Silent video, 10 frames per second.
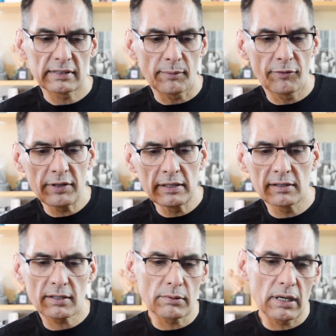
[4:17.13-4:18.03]
some
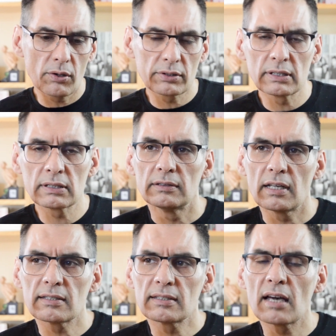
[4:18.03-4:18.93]
fields around it.
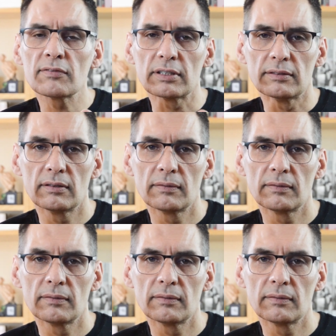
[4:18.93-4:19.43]
There's the tavern.